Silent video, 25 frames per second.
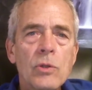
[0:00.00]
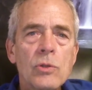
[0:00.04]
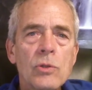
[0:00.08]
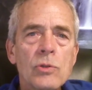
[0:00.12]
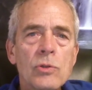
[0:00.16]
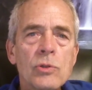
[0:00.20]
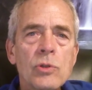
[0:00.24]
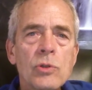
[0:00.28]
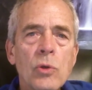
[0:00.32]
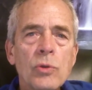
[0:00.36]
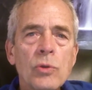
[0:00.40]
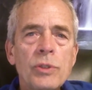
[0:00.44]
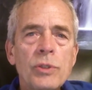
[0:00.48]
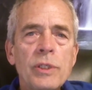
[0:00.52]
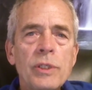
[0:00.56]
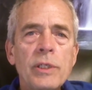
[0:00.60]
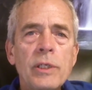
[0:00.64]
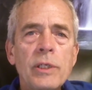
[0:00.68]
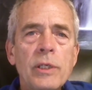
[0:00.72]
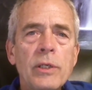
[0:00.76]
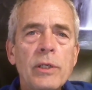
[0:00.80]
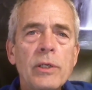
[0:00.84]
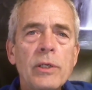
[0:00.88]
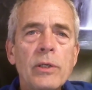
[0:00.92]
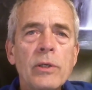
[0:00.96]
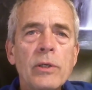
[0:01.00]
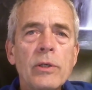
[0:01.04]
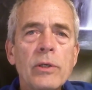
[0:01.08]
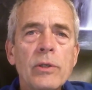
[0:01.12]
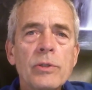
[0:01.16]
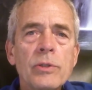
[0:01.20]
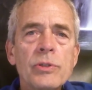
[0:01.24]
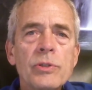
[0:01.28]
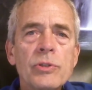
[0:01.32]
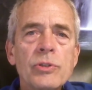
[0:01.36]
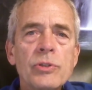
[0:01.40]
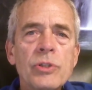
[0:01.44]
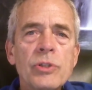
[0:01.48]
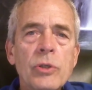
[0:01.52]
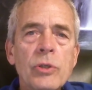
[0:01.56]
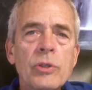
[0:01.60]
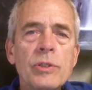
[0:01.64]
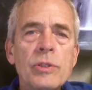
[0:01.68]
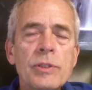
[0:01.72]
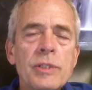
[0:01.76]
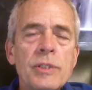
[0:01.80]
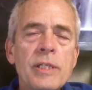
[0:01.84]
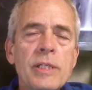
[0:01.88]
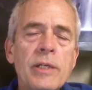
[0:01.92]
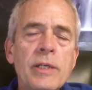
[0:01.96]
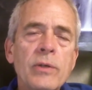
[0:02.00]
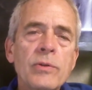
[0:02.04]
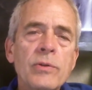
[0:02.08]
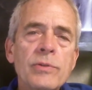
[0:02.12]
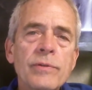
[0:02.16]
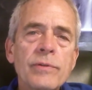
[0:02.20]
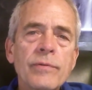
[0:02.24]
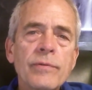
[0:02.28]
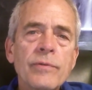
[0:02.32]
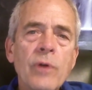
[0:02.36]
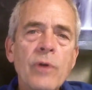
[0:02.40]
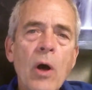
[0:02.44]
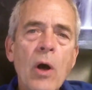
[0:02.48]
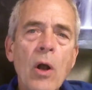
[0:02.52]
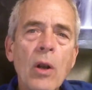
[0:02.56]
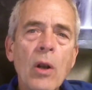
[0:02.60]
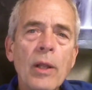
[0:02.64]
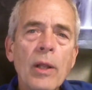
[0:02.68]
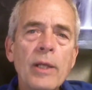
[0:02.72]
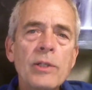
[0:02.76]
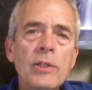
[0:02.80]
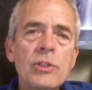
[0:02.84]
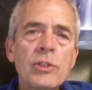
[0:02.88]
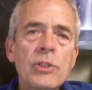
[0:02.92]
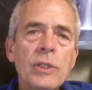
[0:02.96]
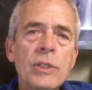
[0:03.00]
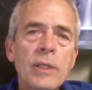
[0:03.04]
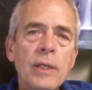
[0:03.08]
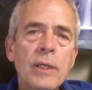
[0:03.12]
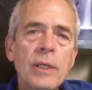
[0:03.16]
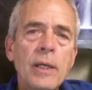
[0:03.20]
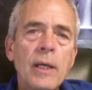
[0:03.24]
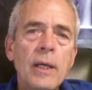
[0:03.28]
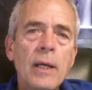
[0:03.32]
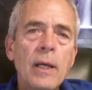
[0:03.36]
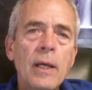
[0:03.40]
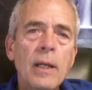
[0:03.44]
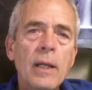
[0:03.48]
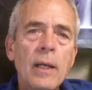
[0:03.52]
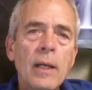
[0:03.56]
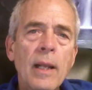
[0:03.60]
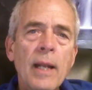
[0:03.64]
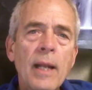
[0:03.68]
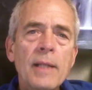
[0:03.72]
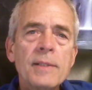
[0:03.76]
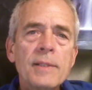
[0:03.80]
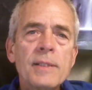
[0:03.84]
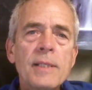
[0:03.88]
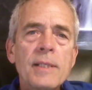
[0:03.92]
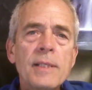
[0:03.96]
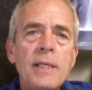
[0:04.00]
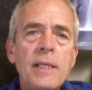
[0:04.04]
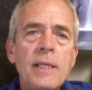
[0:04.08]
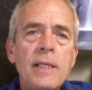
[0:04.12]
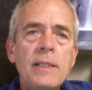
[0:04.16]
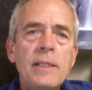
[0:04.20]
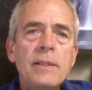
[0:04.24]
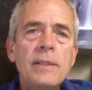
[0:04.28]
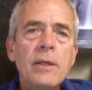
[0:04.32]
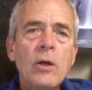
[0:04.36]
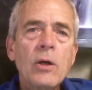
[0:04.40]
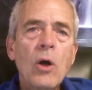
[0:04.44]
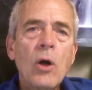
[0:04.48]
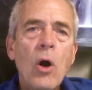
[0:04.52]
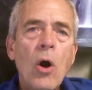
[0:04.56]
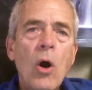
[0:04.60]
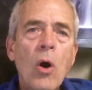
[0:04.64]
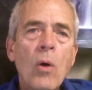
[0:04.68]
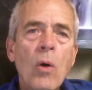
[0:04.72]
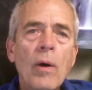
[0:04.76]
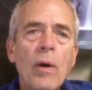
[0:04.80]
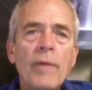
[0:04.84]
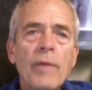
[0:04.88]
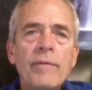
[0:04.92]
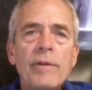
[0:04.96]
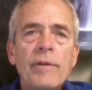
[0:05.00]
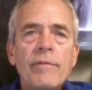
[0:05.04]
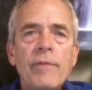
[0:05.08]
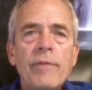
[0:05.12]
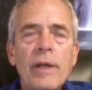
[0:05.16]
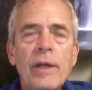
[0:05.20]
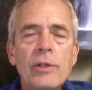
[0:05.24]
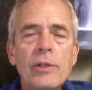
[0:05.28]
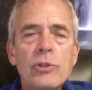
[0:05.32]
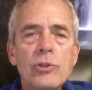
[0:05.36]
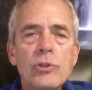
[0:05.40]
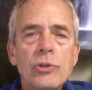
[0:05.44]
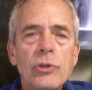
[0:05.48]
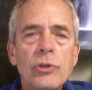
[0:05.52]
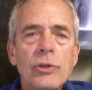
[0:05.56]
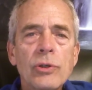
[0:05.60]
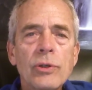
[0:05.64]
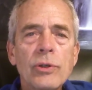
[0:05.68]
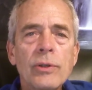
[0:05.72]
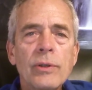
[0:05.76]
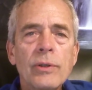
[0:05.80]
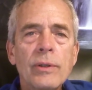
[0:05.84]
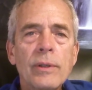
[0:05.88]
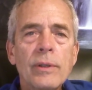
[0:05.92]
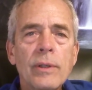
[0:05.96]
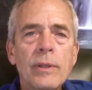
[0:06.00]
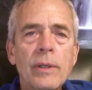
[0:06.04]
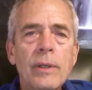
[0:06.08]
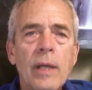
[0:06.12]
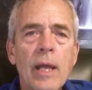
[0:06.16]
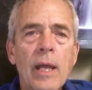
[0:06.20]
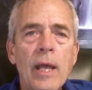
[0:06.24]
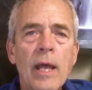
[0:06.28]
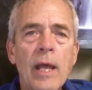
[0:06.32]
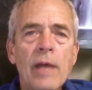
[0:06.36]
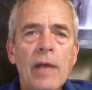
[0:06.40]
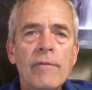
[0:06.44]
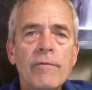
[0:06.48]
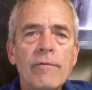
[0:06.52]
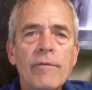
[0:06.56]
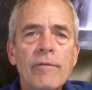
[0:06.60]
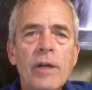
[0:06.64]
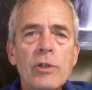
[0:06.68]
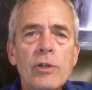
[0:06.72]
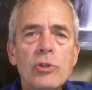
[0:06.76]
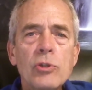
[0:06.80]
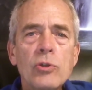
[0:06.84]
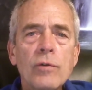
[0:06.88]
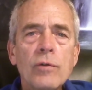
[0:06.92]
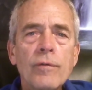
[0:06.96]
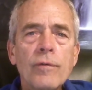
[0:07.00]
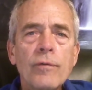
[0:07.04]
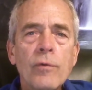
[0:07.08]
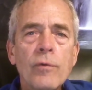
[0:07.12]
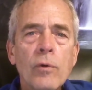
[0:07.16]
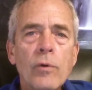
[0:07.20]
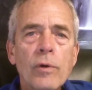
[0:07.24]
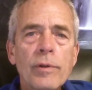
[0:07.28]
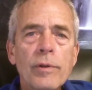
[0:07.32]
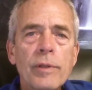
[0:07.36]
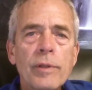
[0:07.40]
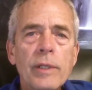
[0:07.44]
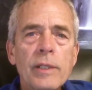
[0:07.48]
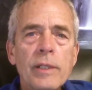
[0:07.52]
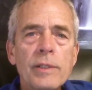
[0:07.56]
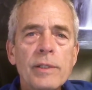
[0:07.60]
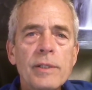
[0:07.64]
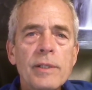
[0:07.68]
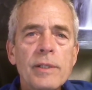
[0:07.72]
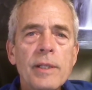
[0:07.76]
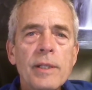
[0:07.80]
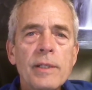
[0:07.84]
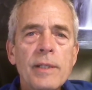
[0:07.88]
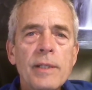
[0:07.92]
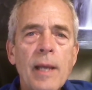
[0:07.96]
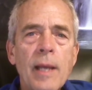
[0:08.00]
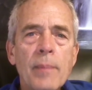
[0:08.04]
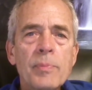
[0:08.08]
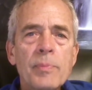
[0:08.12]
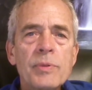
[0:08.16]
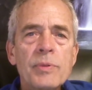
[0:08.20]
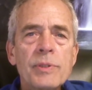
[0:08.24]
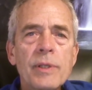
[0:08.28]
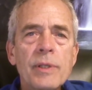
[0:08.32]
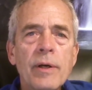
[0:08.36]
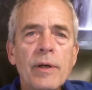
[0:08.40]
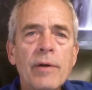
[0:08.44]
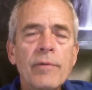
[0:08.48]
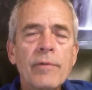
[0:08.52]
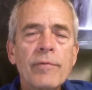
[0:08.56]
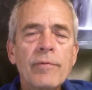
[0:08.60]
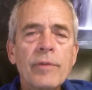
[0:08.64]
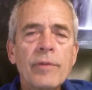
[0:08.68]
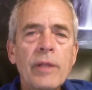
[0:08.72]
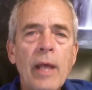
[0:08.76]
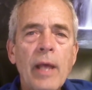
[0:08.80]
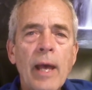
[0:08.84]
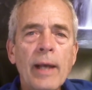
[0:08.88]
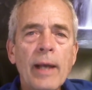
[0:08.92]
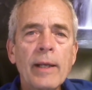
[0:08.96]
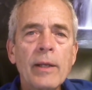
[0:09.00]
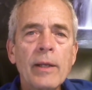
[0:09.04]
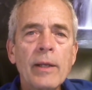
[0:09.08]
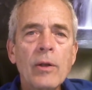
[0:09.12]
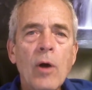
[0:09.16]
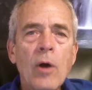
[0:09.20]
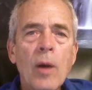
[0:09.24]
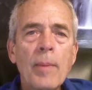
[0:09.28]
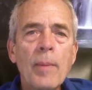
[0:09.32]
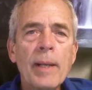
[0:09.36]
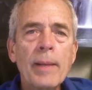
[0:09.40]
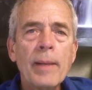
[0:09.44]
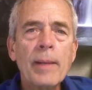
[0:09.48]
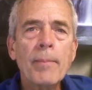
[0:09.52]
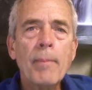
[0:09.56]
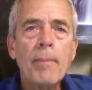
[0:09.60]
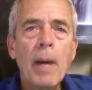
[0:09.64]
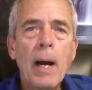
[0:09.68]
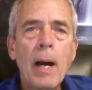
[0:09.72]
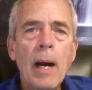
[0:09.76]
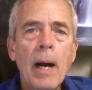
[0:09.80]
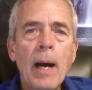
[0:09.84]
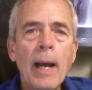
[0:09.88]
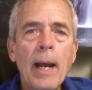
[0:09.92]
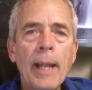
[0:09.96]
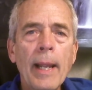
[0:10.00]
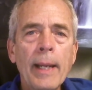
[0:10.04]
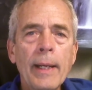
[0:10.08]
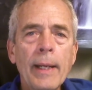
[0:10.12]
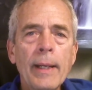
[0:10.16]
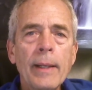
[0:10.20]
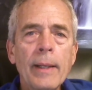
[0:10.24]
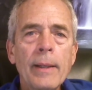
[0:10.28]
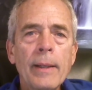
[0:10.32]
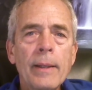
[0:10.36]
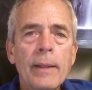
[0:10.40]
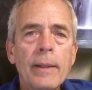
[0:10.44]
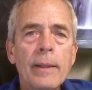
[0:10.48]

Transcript: So, dear seekers of knowledge, let us heed the call of adventure and venture forth into the depths of the economic mine.